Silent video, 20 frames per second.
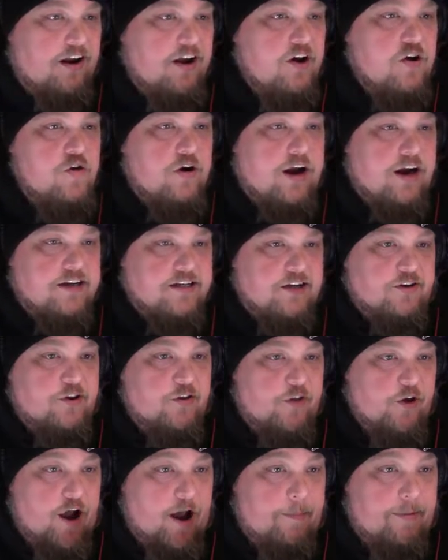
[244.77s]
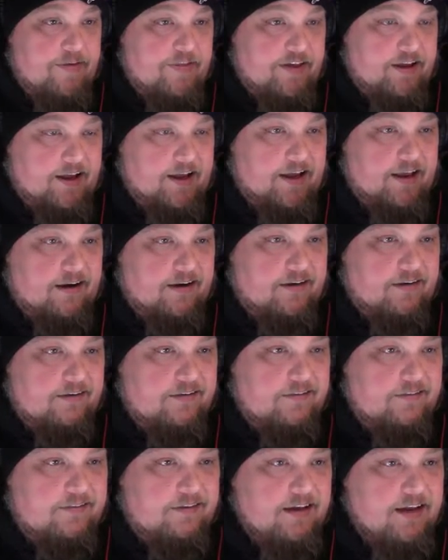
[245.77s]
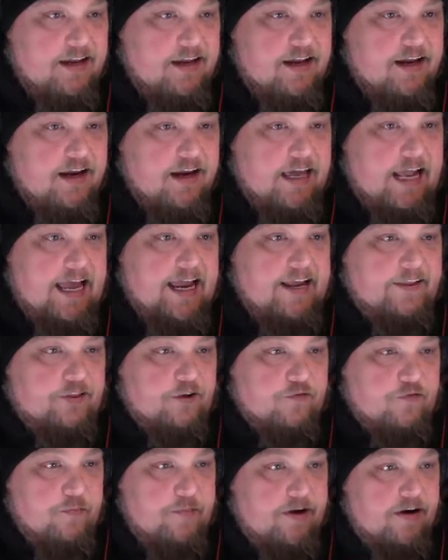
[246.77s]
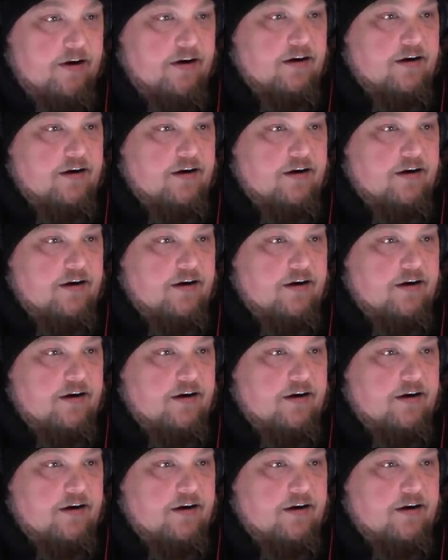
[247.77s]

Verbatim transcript: Who cares? I'll do the obby thing again. Can I get there from here?